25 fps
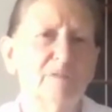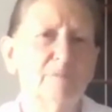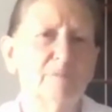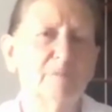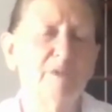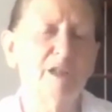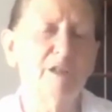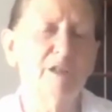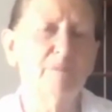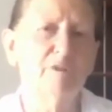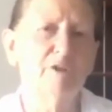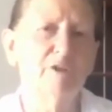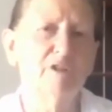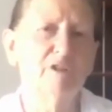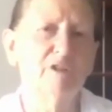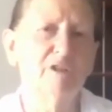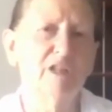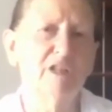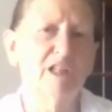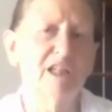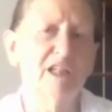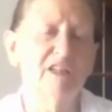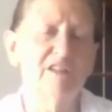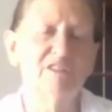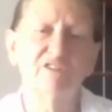people
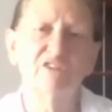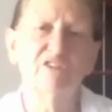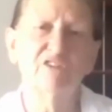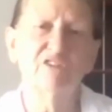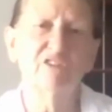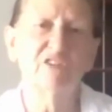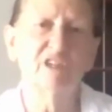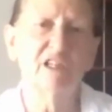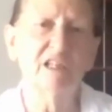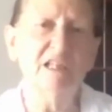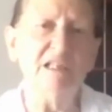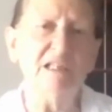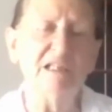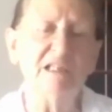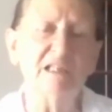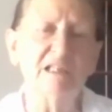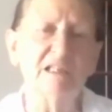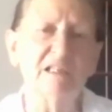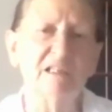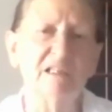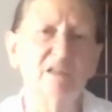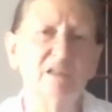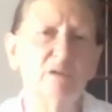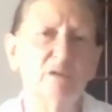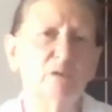as
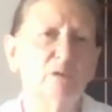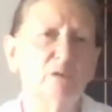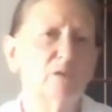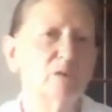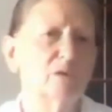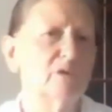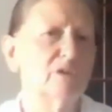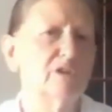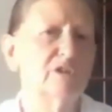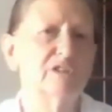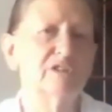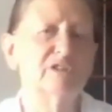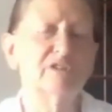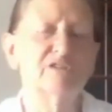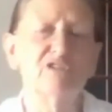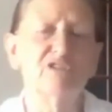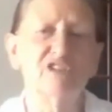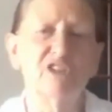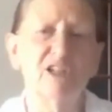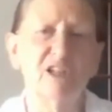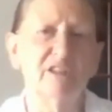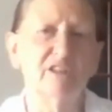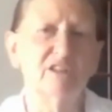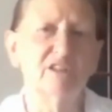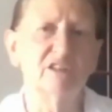skin or
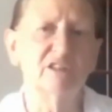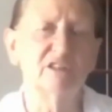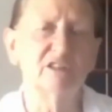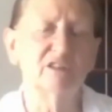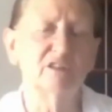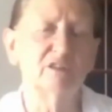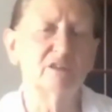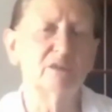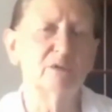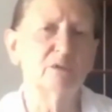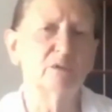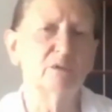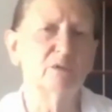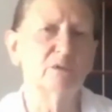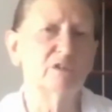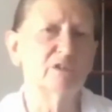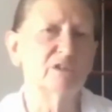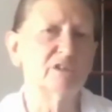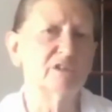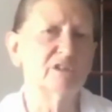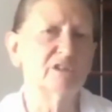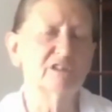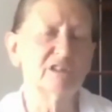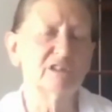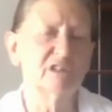gender
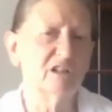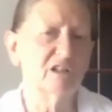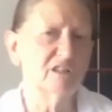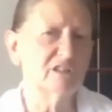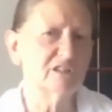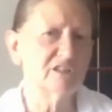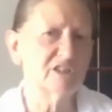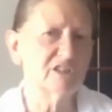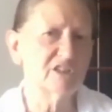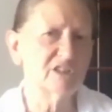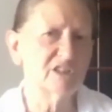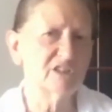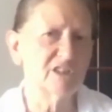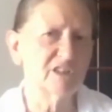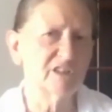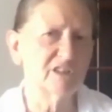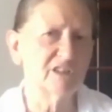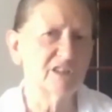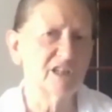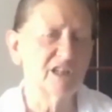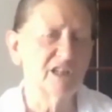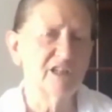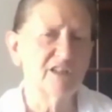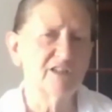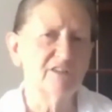or culture.
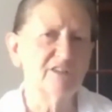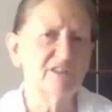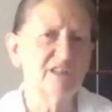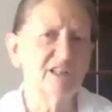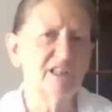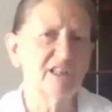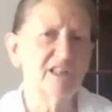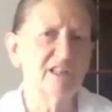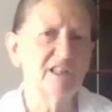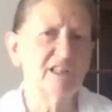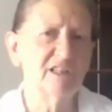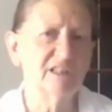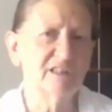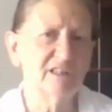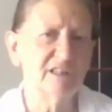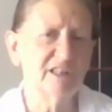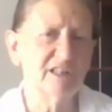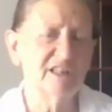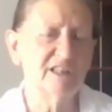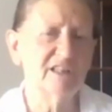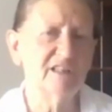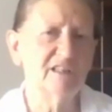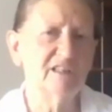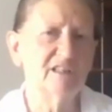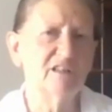I
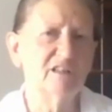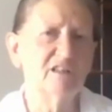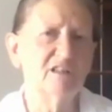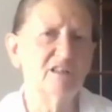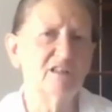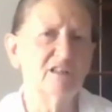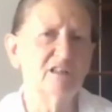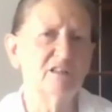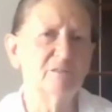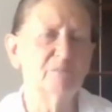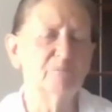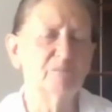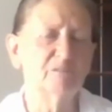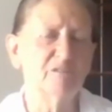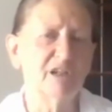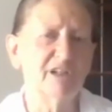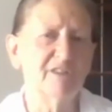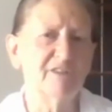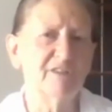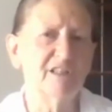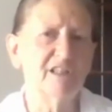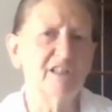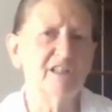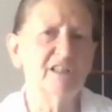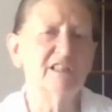
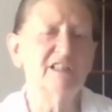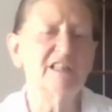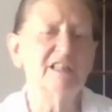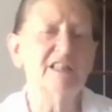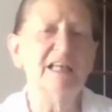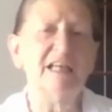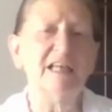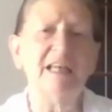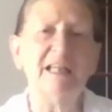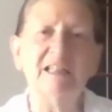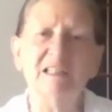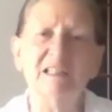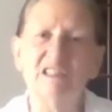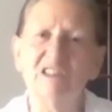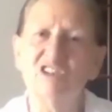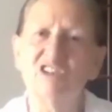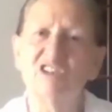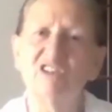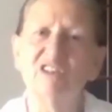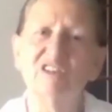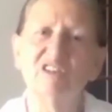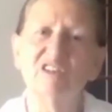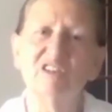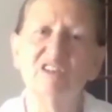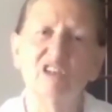think in the
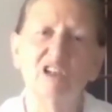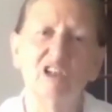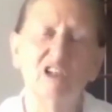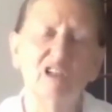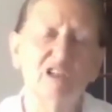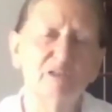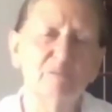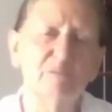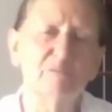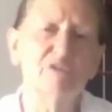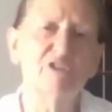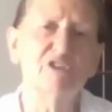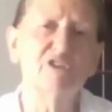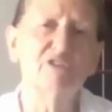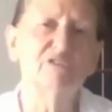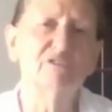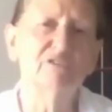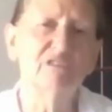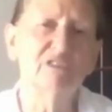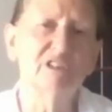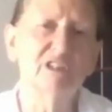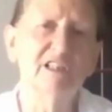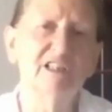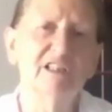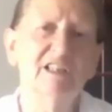ancient times, the
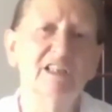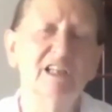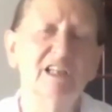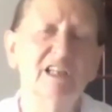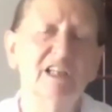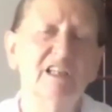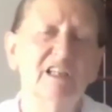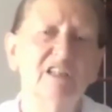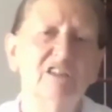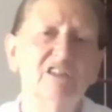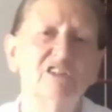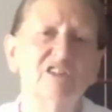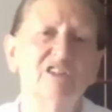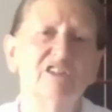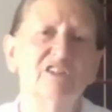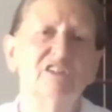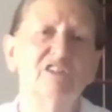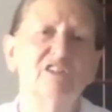really ancient